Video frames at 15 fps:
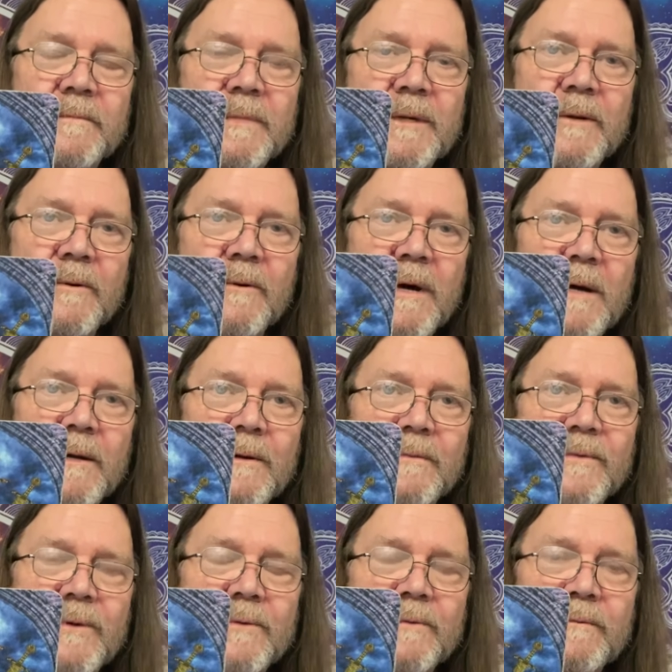You know I love
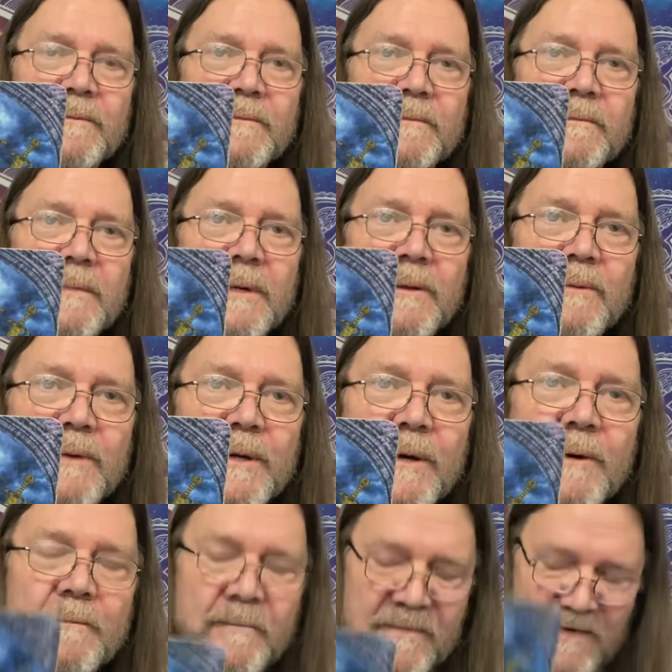you. Here we go.
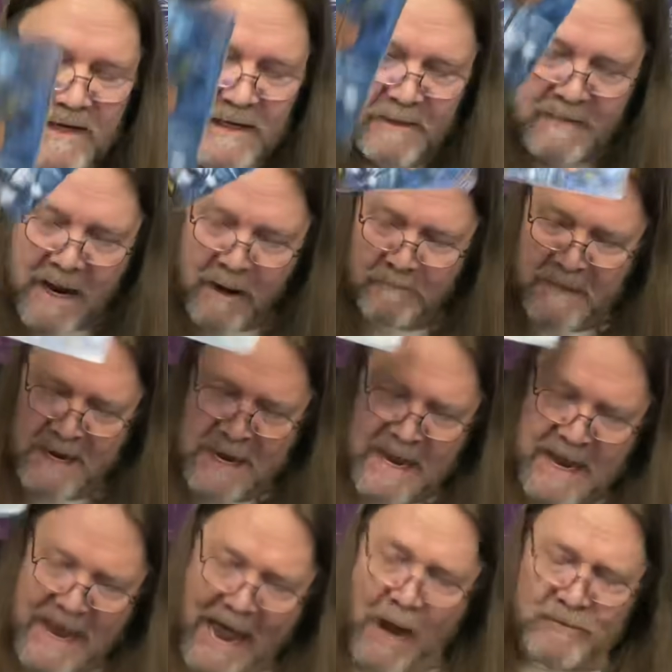Let's get them out.
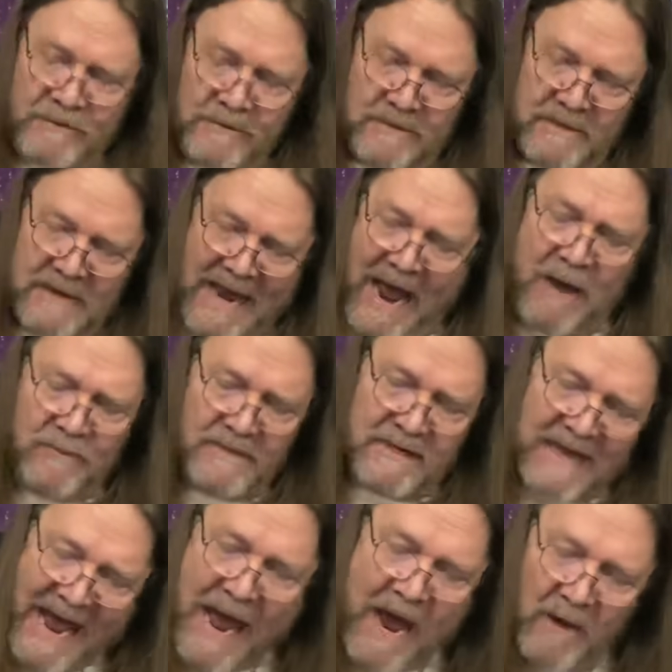Out, out,
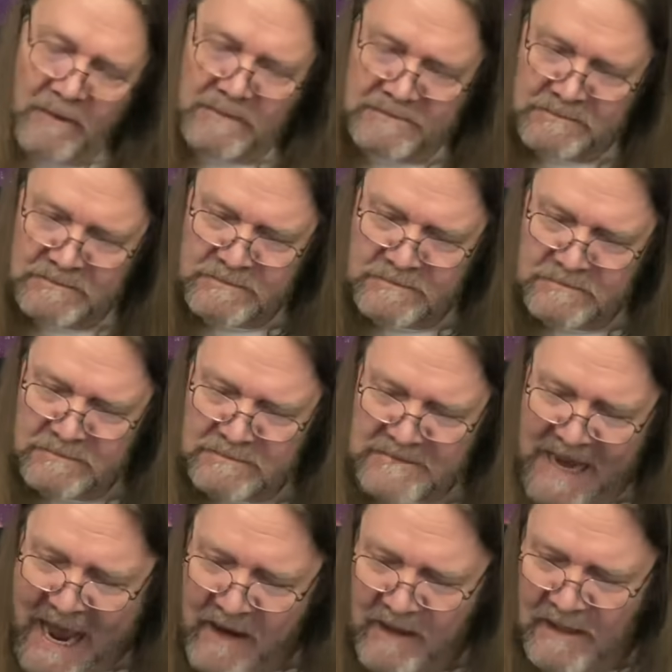out.
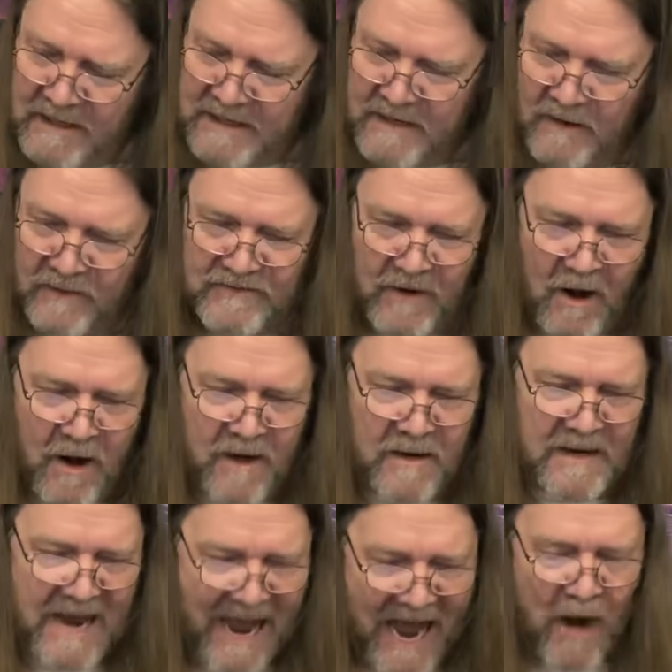Out of Leo's
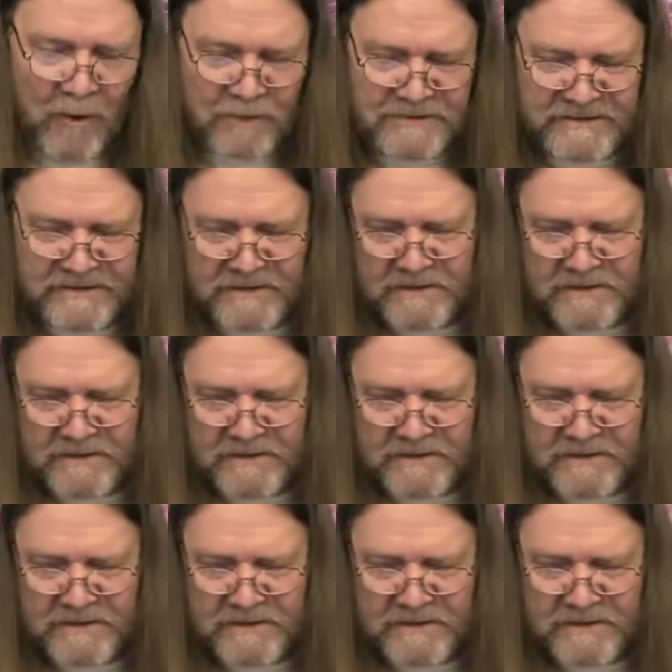heart. Out.